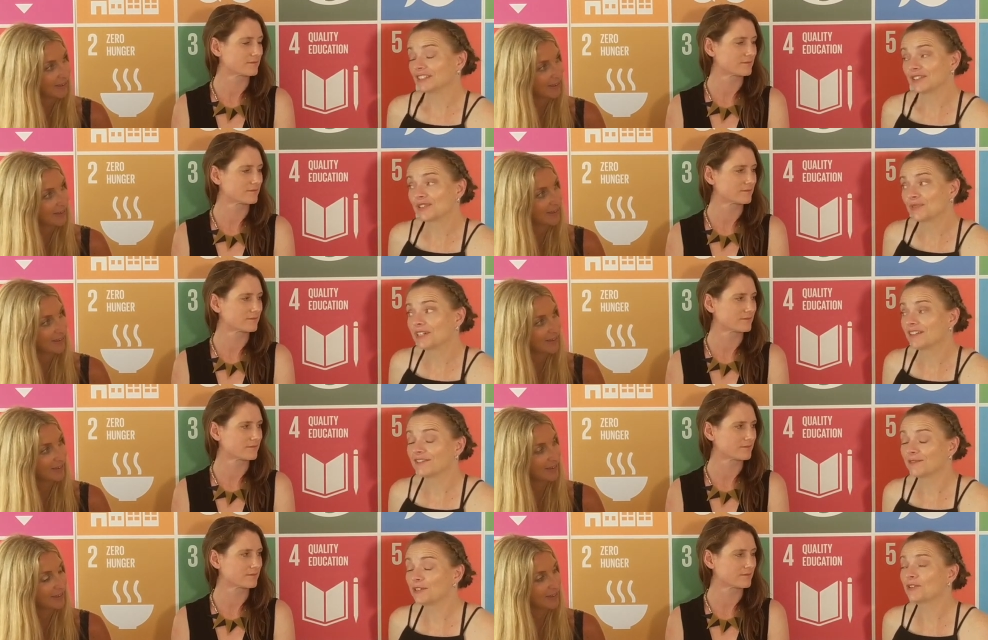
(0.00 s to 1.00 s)
Speaker 1: clear. So we
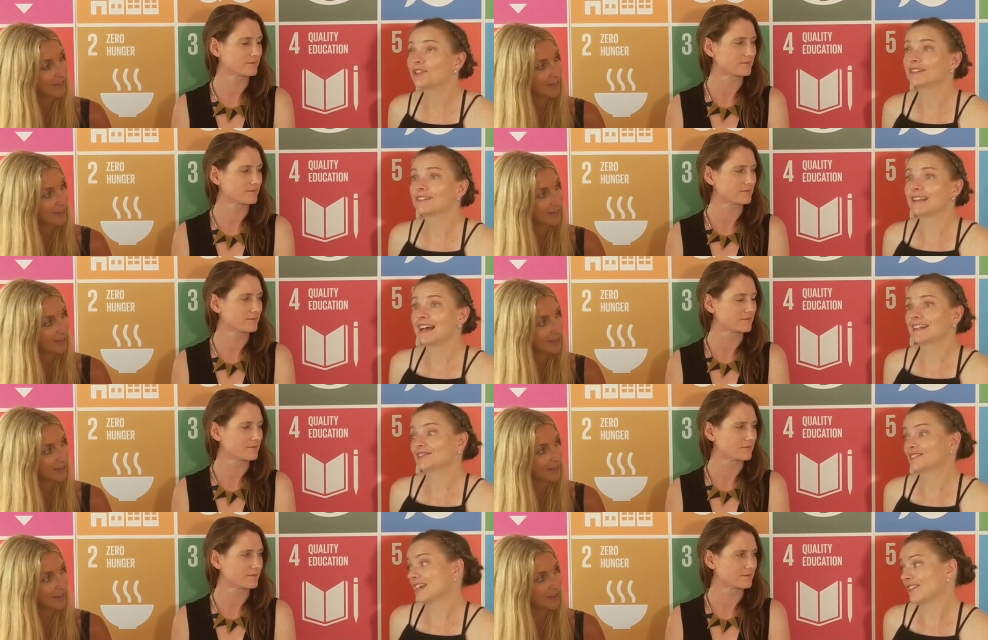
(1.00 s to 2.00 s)
have we know that nine
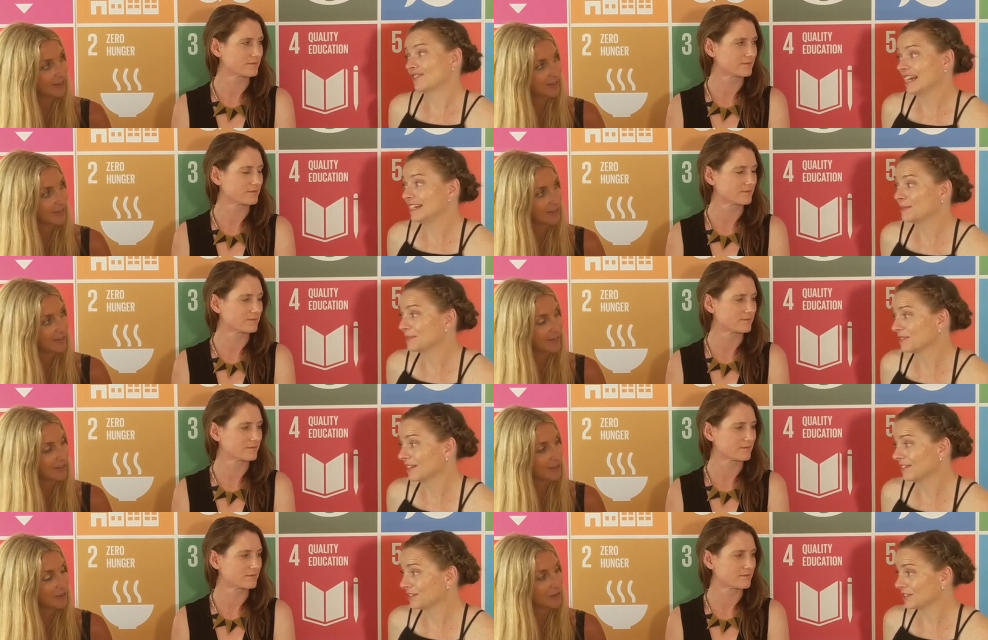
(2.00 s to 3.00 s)
out of ten or ninety
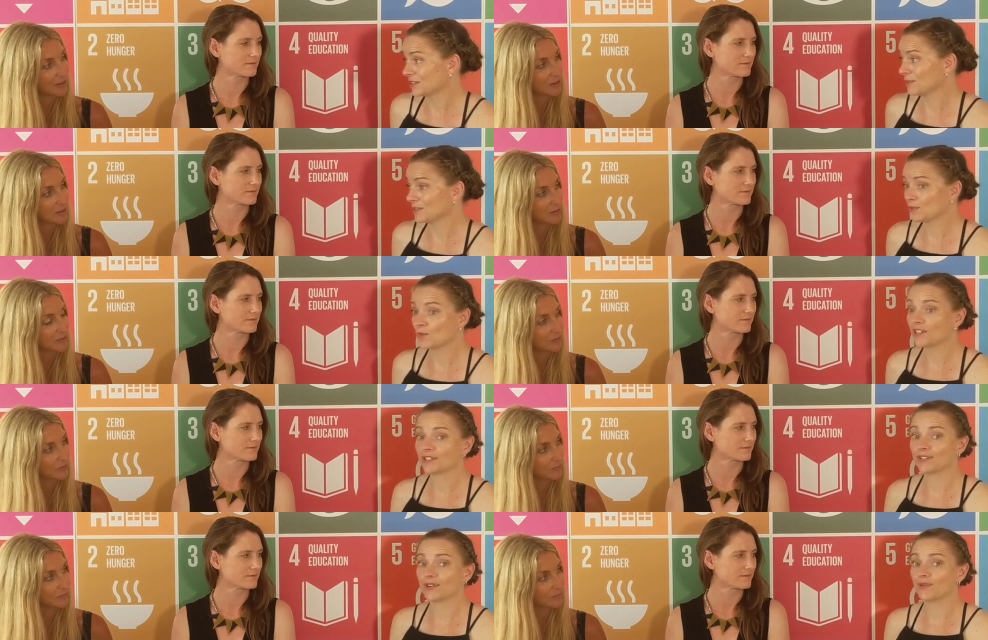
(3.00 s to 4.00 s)
percent of consumers want
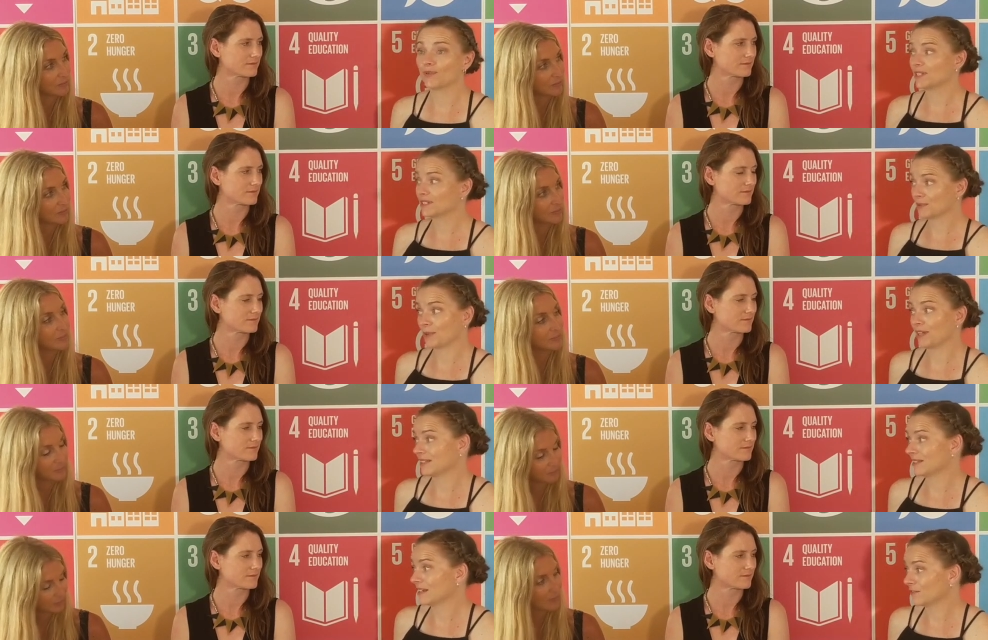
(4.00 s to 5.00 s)
to know what does the brand
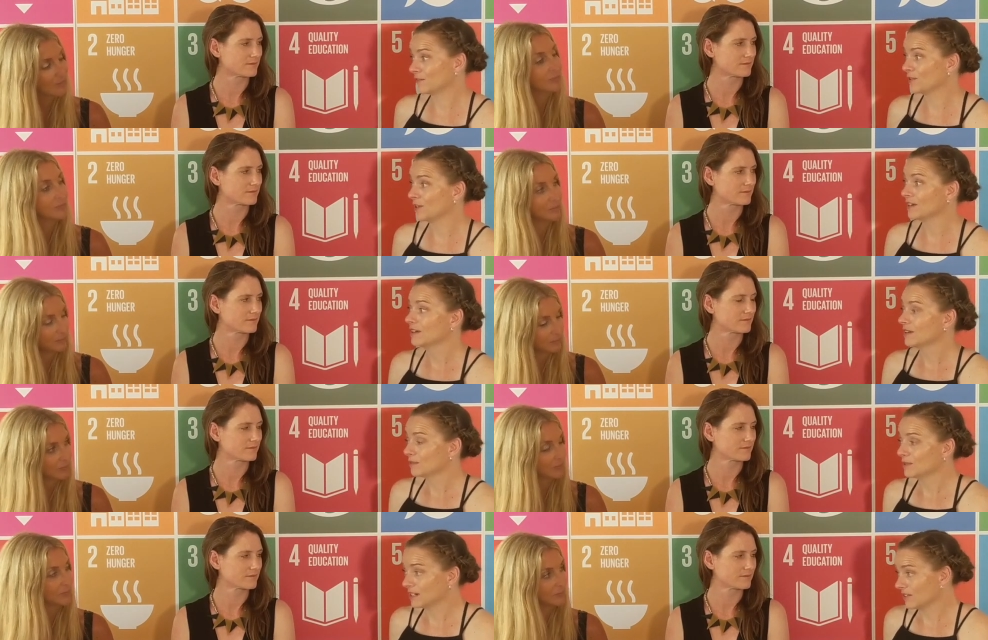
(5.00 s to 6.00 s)
stand for,
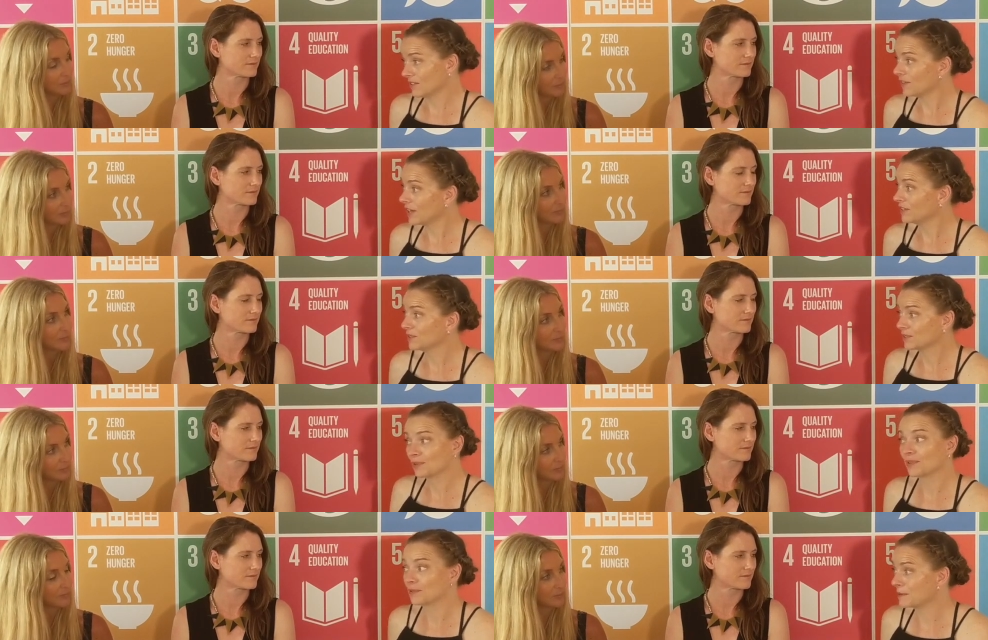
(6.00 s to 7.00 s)
what are their values,
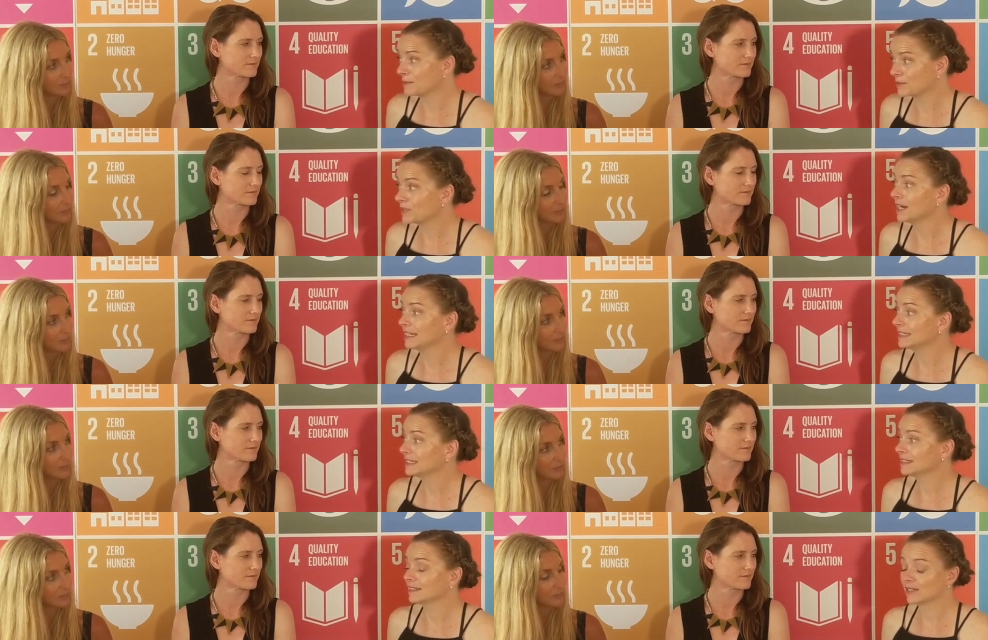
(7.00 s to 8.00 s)
who are the people behind
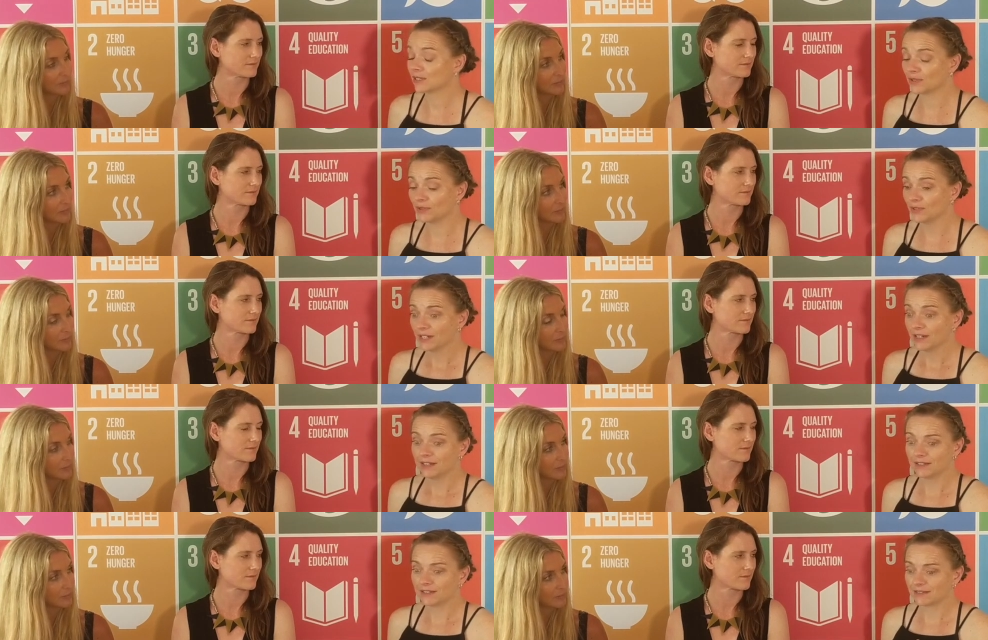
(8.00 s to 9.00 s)
it, and so
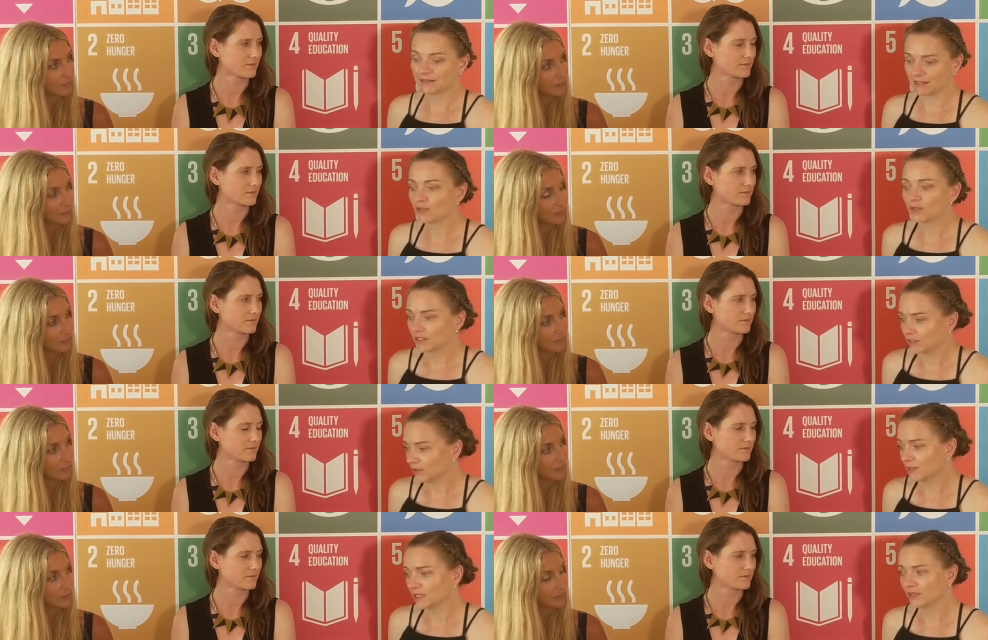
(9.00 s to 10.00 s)
it's, it's
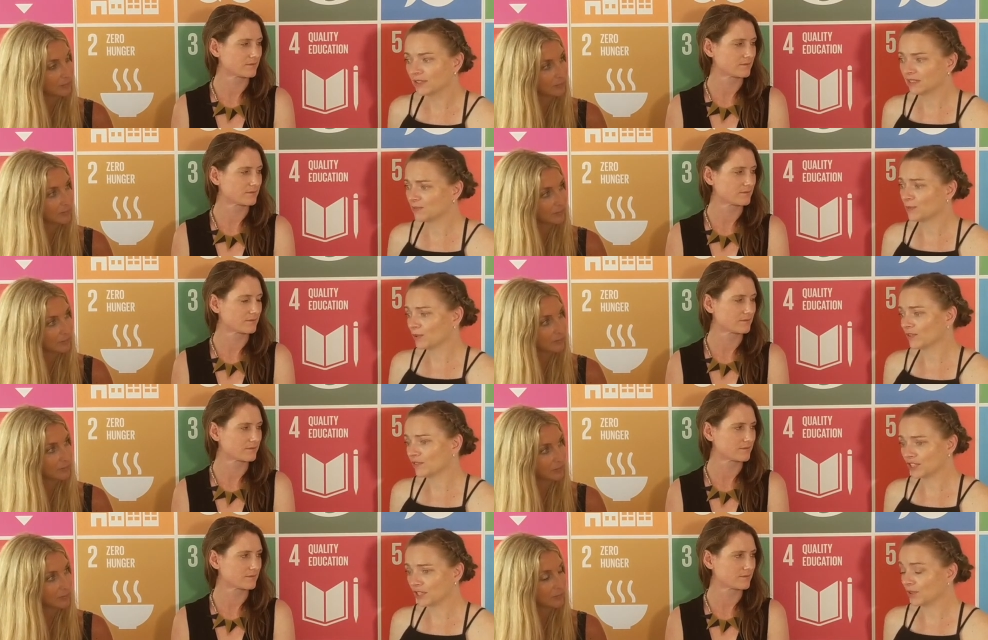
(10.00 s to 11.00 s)
critical. We know that that's important
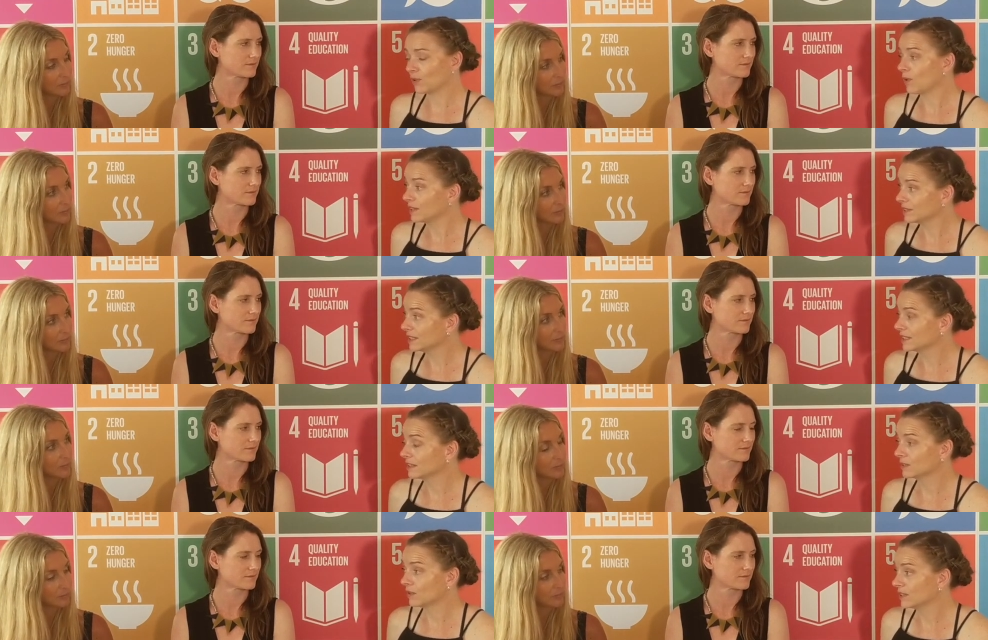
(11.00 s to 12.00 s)
for gender equality
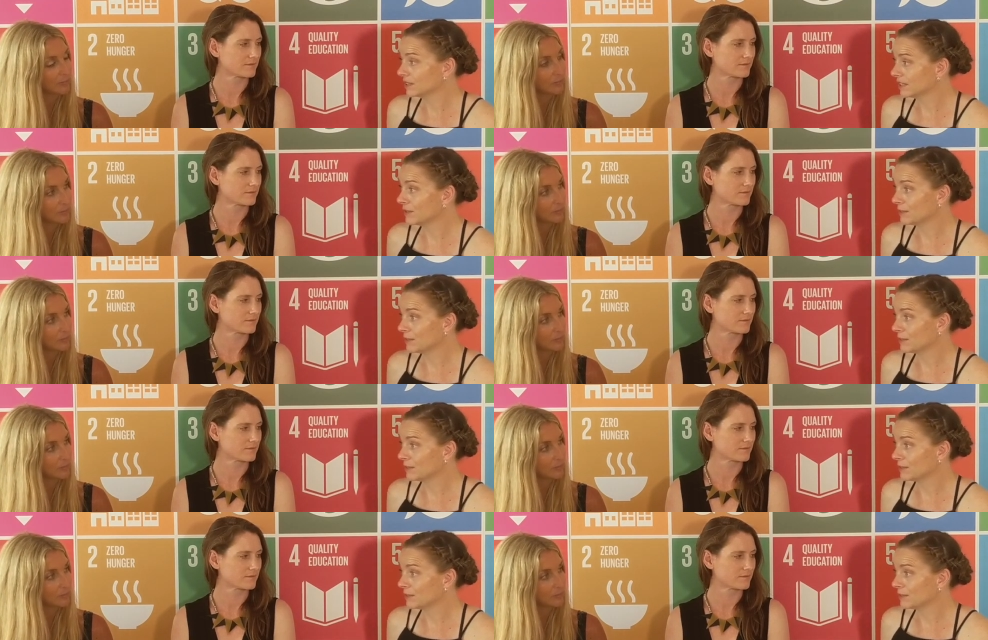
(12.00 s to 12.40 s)
and equality